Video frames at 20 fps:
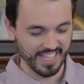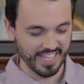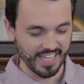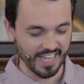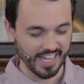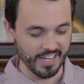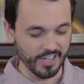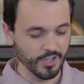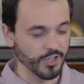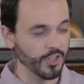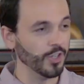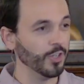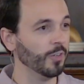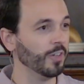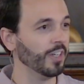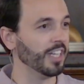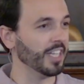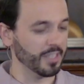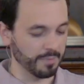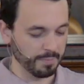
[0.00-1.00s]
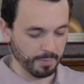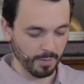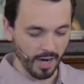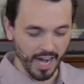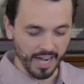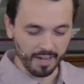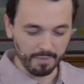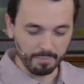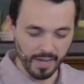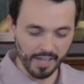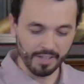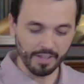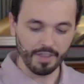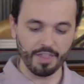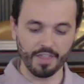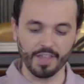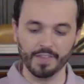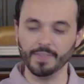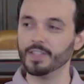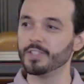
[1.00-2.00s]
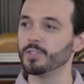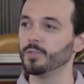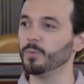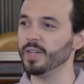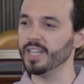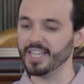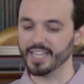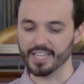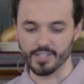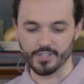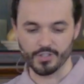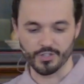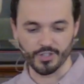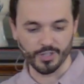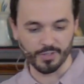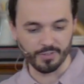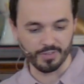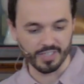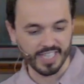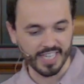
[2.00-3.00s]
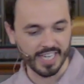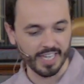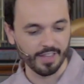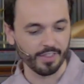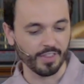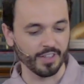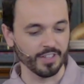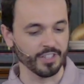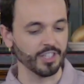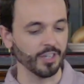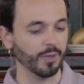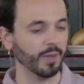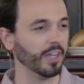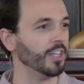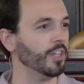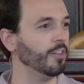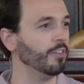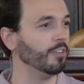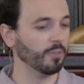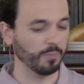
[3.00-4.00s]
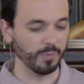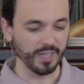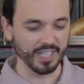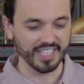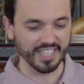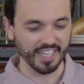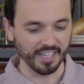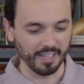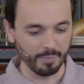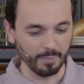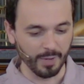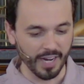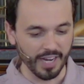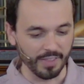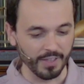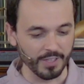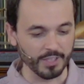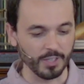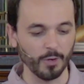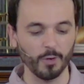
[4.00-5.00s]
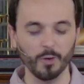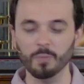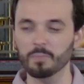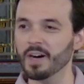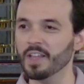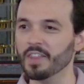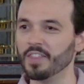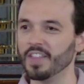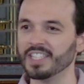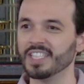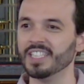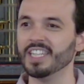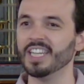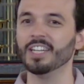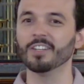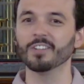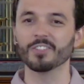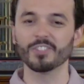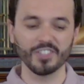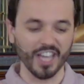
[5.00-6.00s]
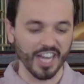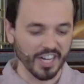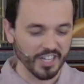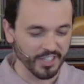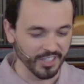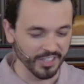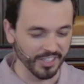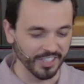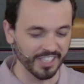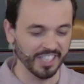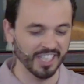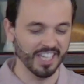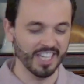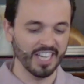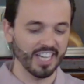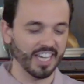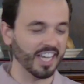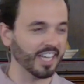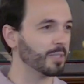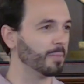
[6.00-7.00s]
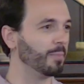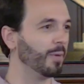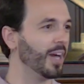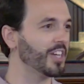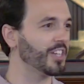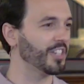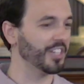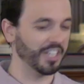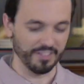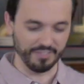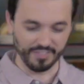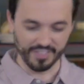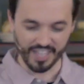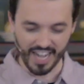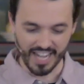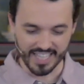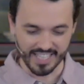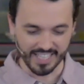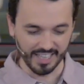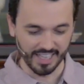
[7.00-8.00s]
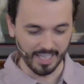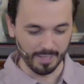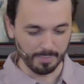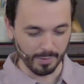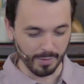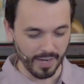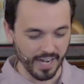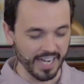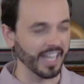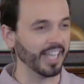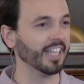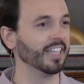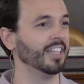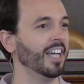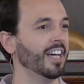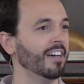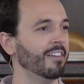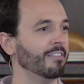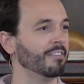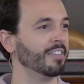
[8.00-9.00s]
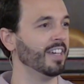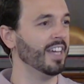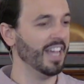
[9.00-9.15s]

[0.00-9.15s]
In June is Pride Month, and this week is Juneteenth, and so at Union we celebrate this whole month as an intersectional expression of God's liberating love,